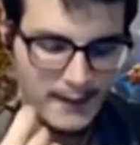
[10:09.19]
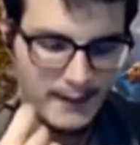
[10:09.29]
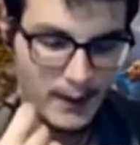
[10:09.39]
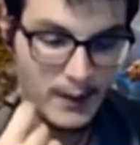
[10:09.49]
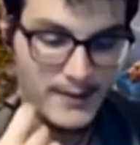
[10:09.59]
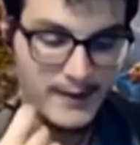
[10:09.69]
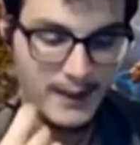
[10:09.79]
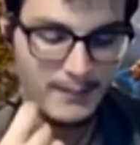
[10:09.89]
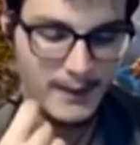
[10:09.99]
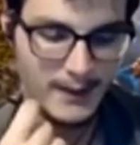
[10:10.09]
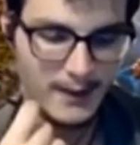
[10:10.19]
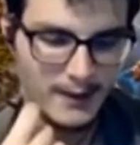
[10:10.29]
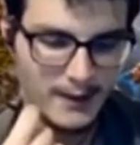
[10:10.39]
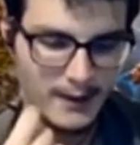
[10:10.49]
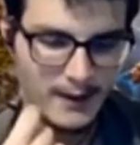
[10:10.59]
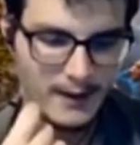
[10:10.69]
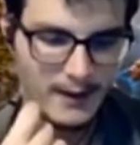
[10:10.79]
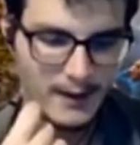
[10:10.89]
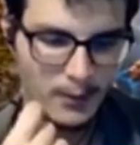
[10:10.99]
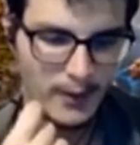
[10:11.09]
now comes in the limbic arc,
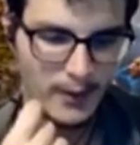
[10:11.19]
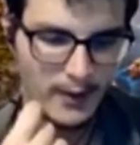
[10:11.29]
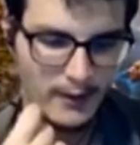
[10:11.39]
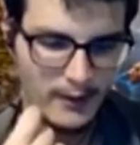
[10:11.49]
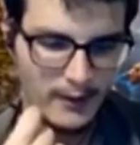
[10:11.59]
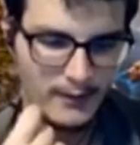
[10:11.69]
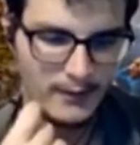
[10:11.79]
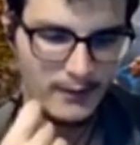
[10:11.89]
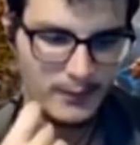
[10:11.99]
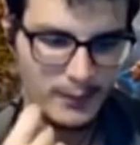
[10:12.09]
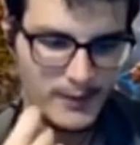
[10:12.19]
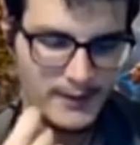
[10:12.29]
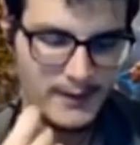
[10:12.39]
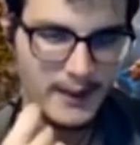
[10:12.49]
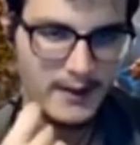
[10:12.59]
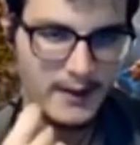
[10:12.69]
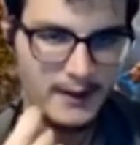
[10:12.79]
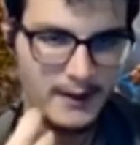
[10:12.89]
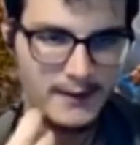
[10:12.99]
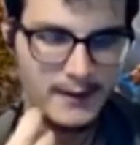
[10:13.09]
where recently I got
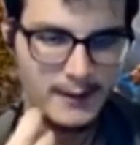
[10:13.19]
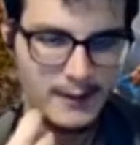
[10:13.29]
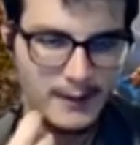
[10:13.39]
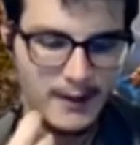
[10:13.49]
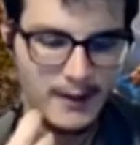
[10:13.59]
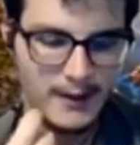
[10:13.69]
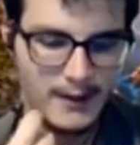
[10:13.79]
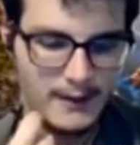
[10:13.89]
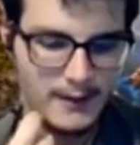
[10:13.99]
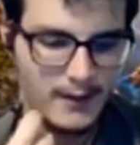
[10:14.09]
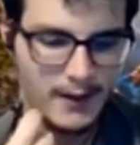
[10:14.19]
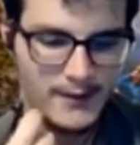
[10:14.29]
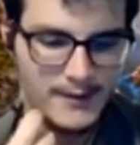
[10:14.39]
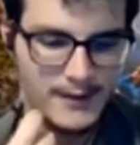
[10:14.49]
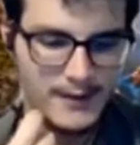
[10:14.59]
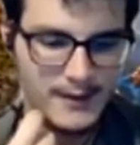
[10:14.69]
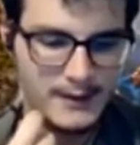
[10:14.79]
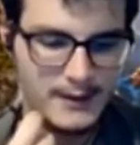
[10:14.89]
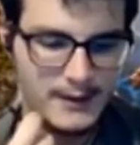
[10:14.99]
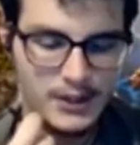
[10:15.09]
in the limbic arc, and honestly, that
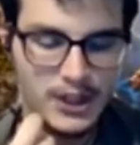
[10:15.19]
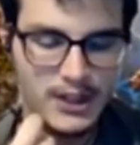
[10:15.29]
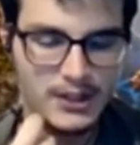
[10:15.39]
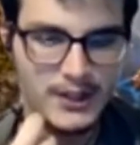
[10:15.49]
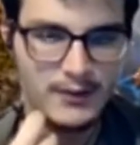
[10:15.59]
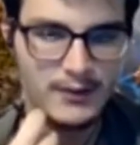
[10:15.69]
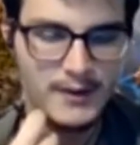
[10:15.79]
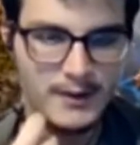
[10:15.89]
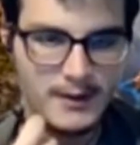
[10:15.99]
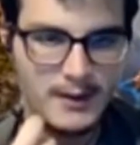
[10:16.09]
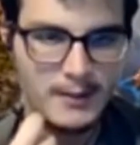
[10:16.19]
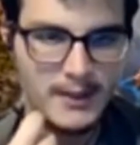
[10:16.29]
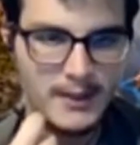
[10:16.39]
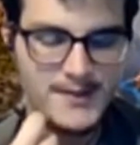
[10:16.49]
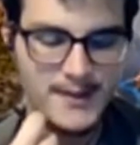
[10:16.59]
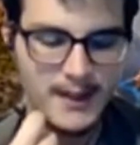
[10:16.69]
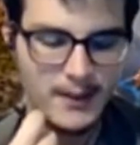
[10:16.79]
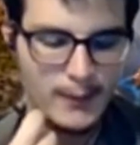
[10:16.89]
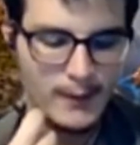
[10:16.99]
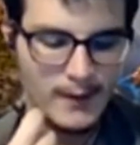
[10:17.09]
it changed everything, because now